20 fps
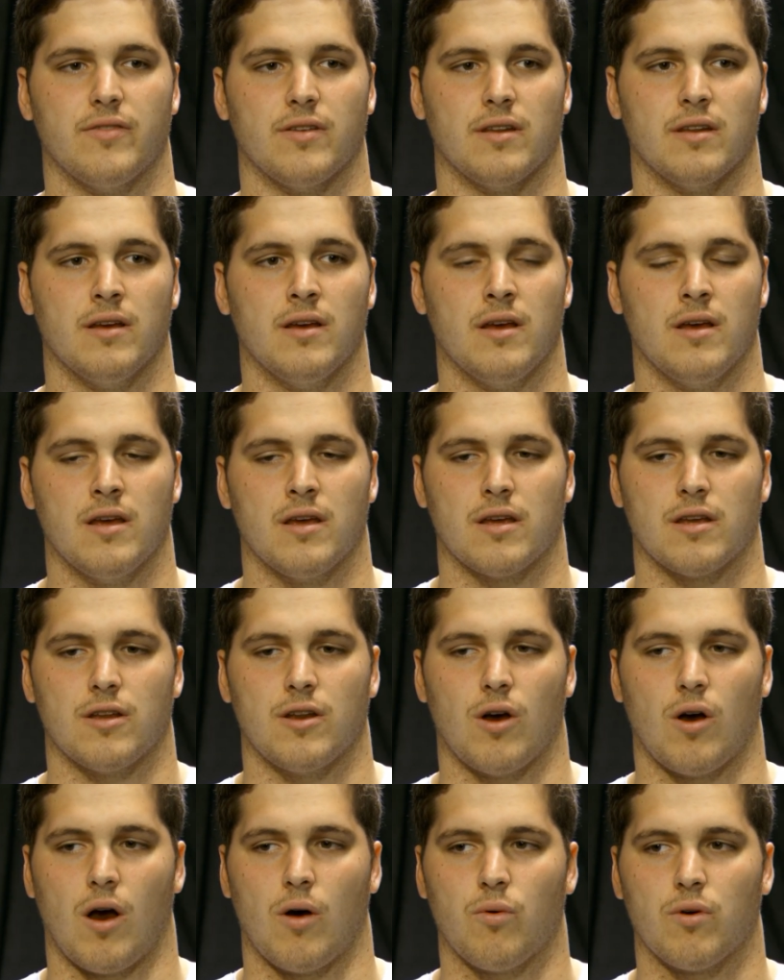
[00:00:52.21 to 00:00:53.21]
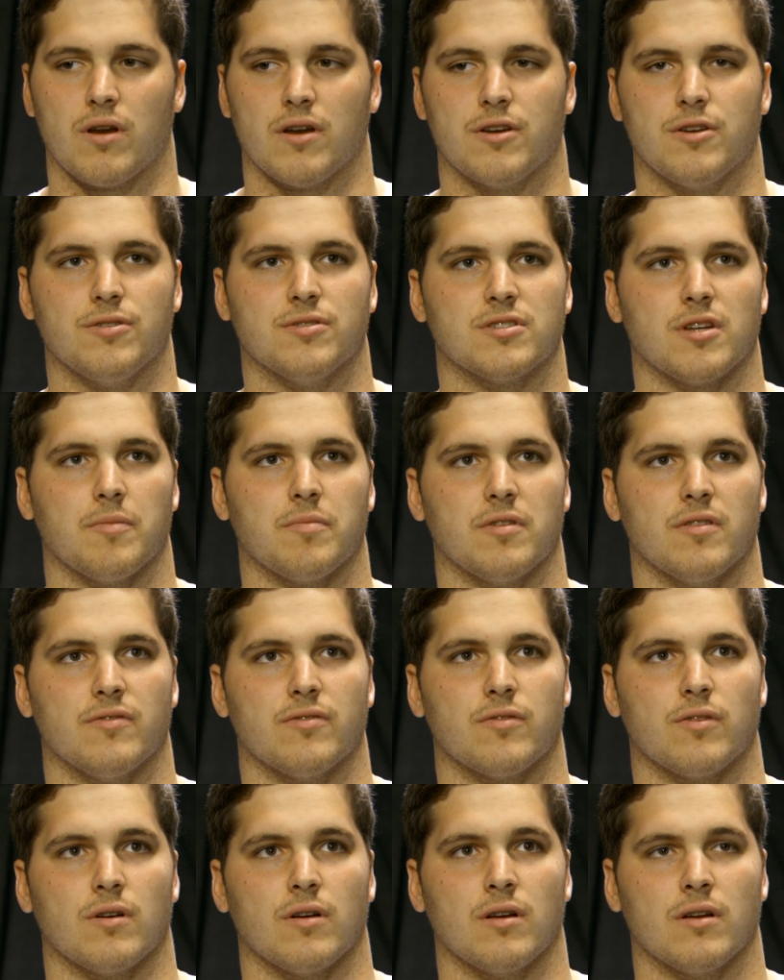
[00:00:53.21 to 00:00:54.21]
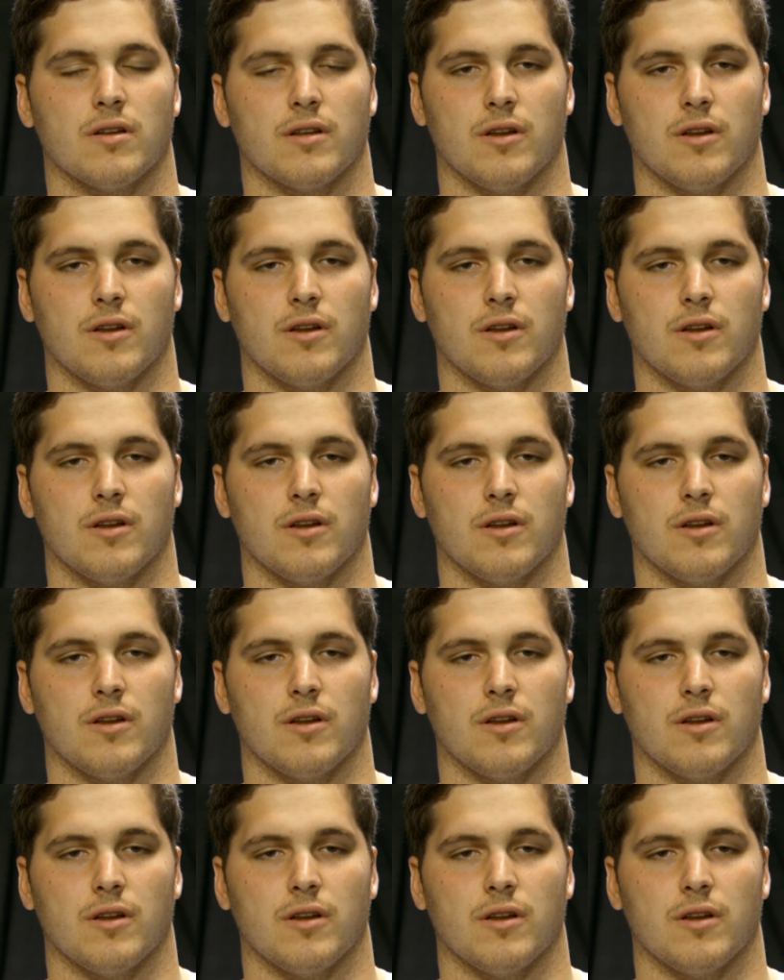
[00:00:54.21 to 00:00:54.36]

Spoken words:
And you know, I wanted to do something for